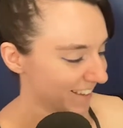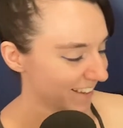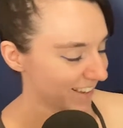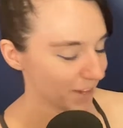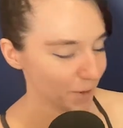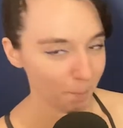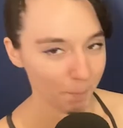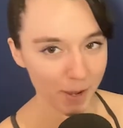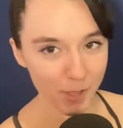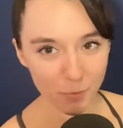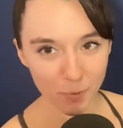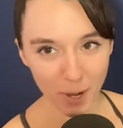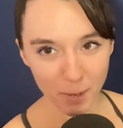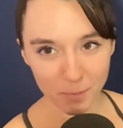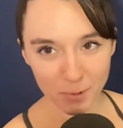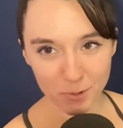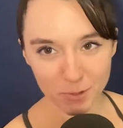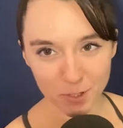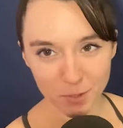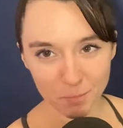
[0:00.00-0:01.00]
By the way, I'm
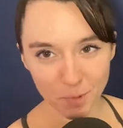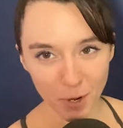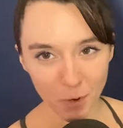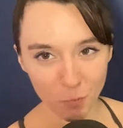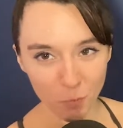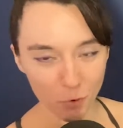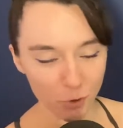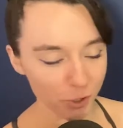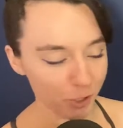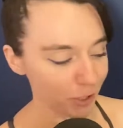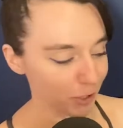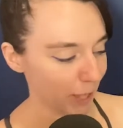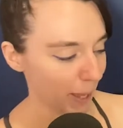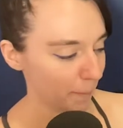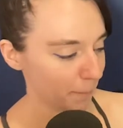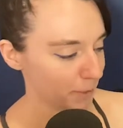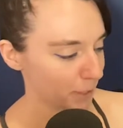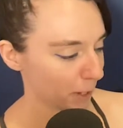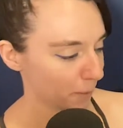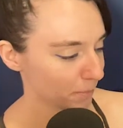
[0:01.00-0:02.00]
using my work
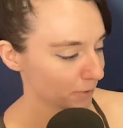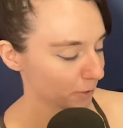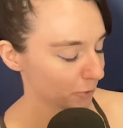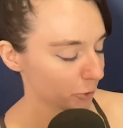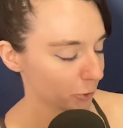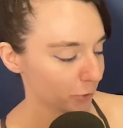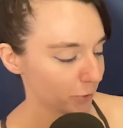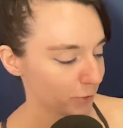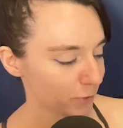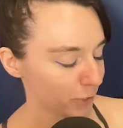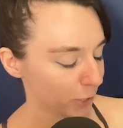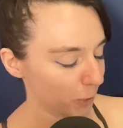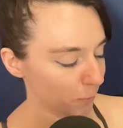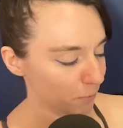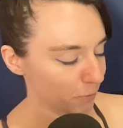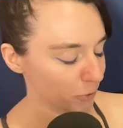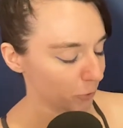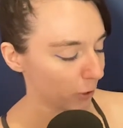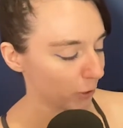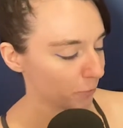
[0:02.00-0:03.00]
laptop to look this up,
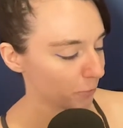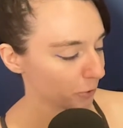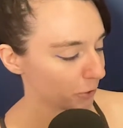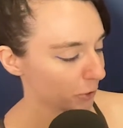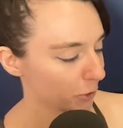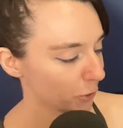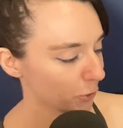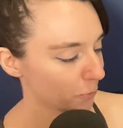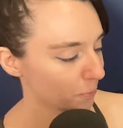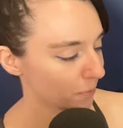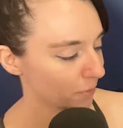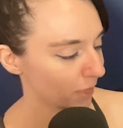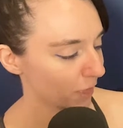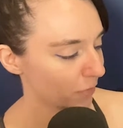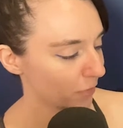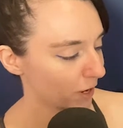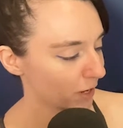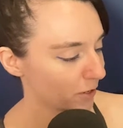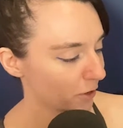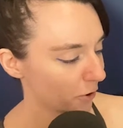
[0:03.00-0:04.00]
so I really hope that
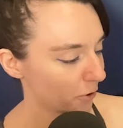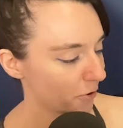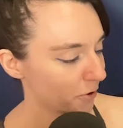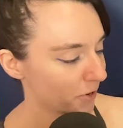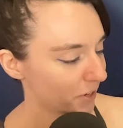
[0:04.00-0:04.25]
they don't.